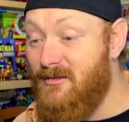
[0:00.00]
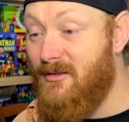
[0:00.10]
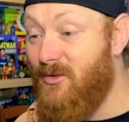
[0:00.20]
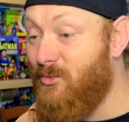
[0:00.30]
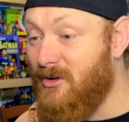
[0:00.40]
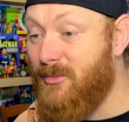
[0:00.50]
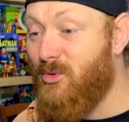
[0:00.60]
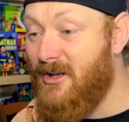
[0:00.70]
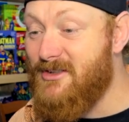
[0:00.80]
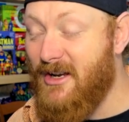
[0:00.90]
It really
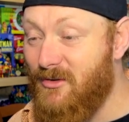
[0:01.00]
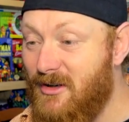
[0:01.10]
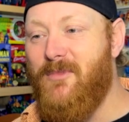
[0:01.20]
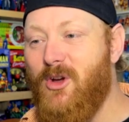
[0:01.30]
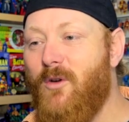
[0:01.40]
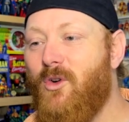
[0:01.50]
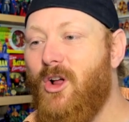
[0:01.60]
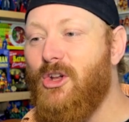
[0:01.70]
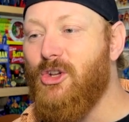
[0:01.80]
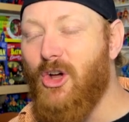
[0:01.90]
brings out the
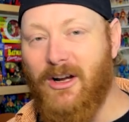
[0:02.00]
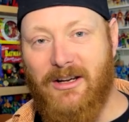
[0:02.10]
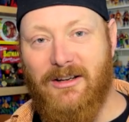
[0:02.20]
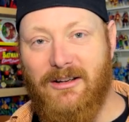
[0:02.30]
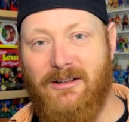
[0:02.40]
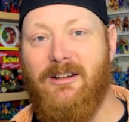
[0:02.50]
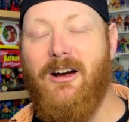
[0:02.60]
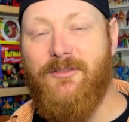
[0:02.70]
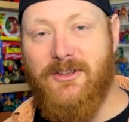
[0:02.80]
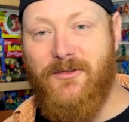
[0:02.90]
overall look
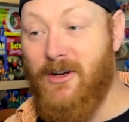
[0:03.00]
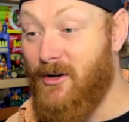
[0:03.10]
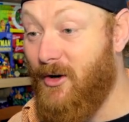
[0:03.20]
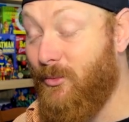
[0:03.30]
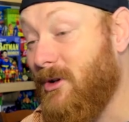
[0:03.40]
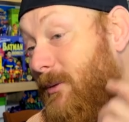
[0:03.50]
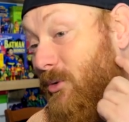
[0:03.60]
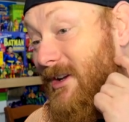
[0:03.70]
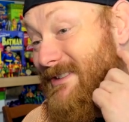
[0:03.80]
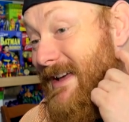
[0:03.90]
of this figure. It really
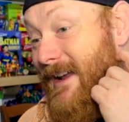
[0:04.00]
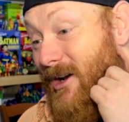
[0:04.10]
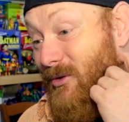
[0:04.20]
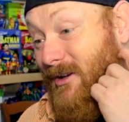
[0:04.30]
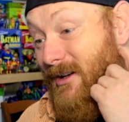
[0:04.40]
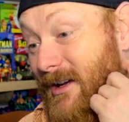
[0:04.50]
brings that out.